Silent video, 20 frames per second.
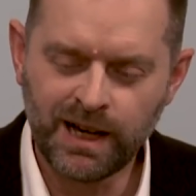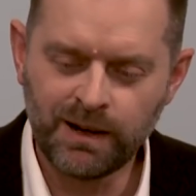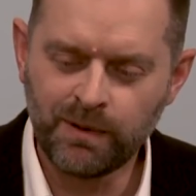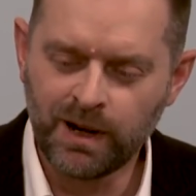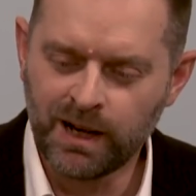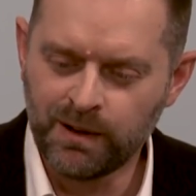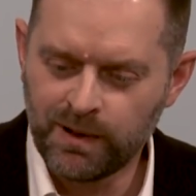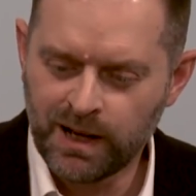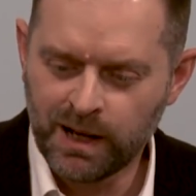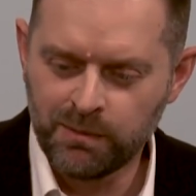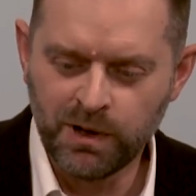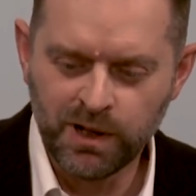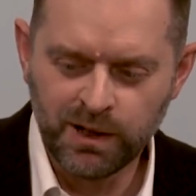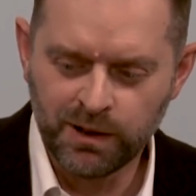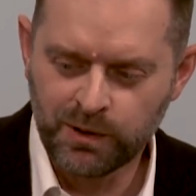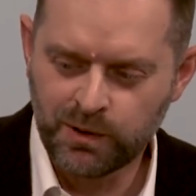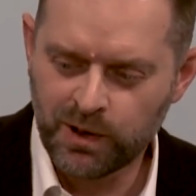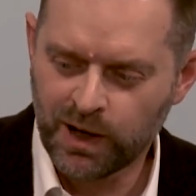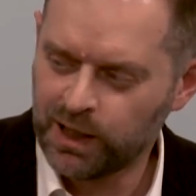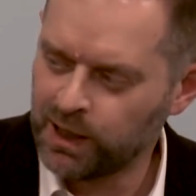
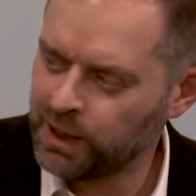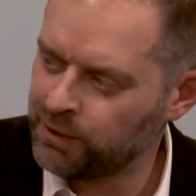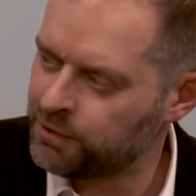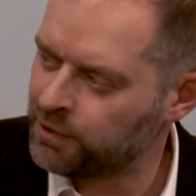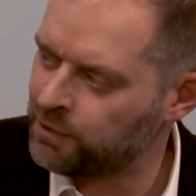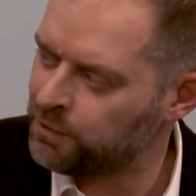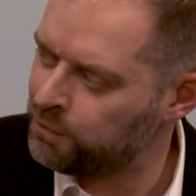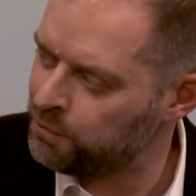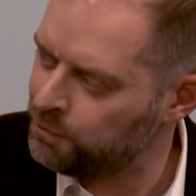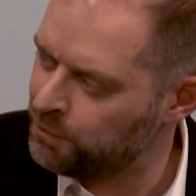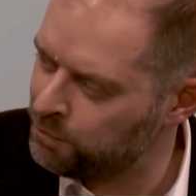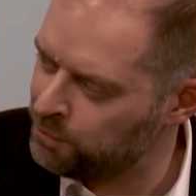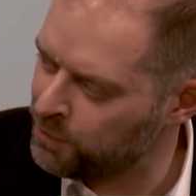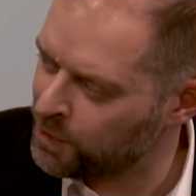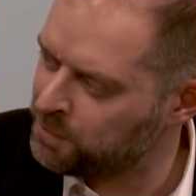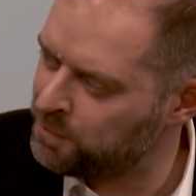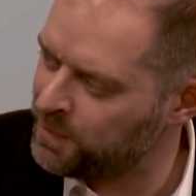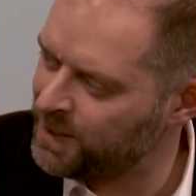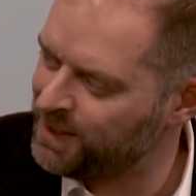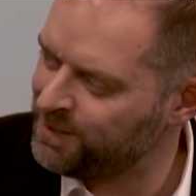quite a lover of
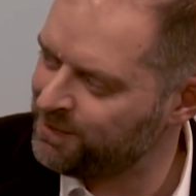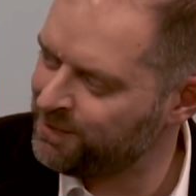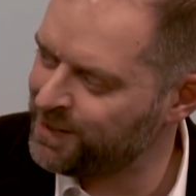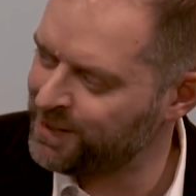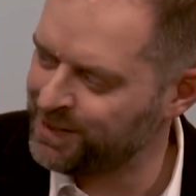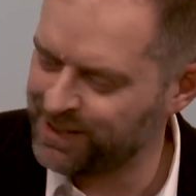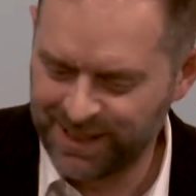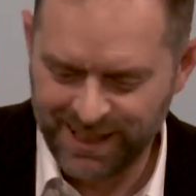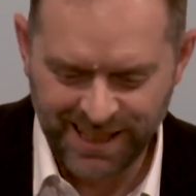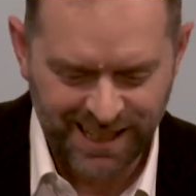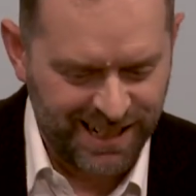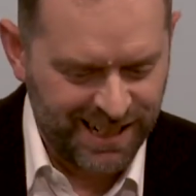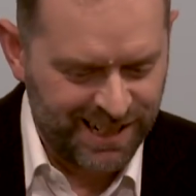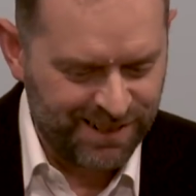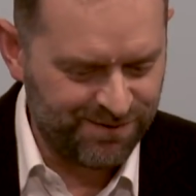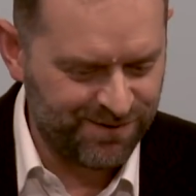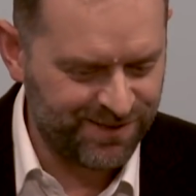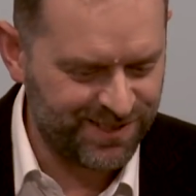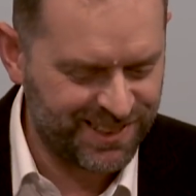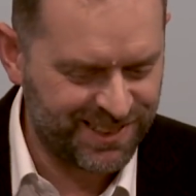rugby. We're in
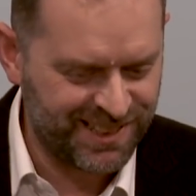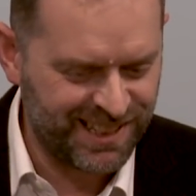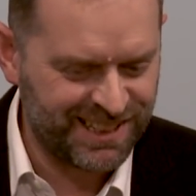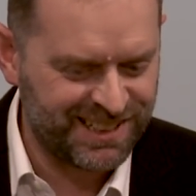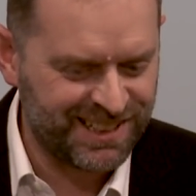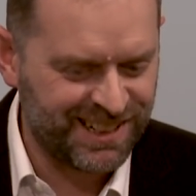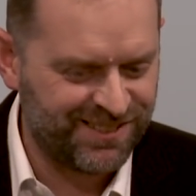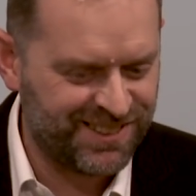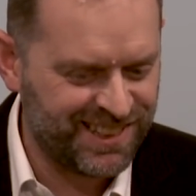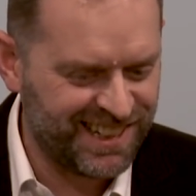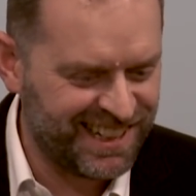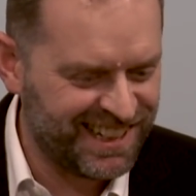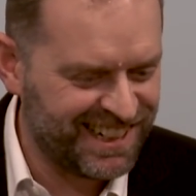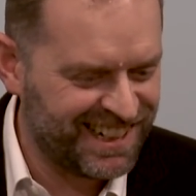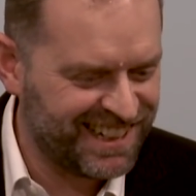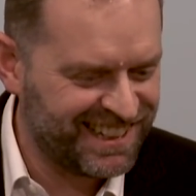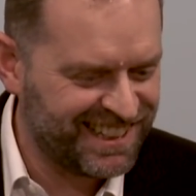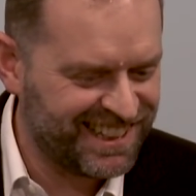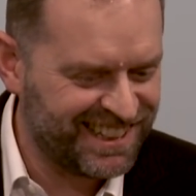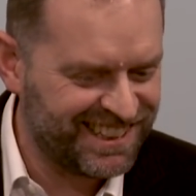the season of
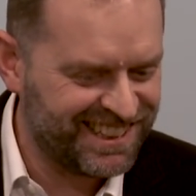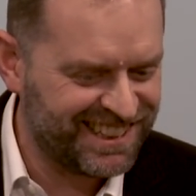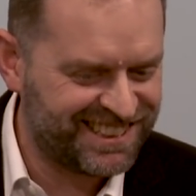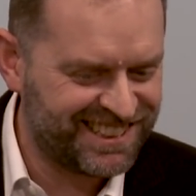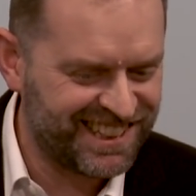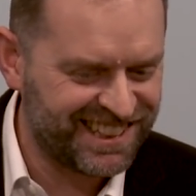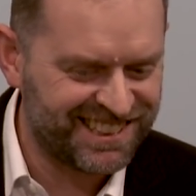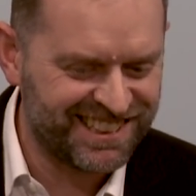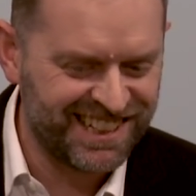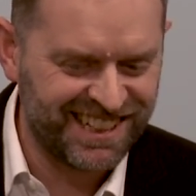the Six